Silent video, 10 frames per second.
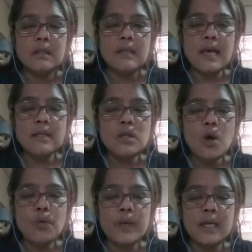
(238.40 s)
not
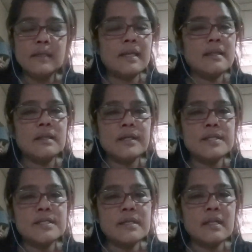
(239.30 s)
knowing that
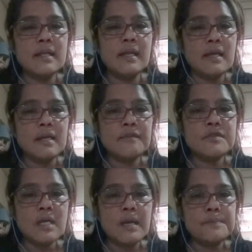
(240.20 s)
there's still a lot of
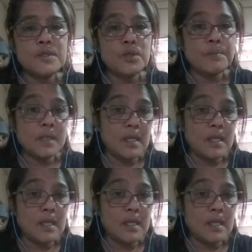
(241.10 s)
jobs to be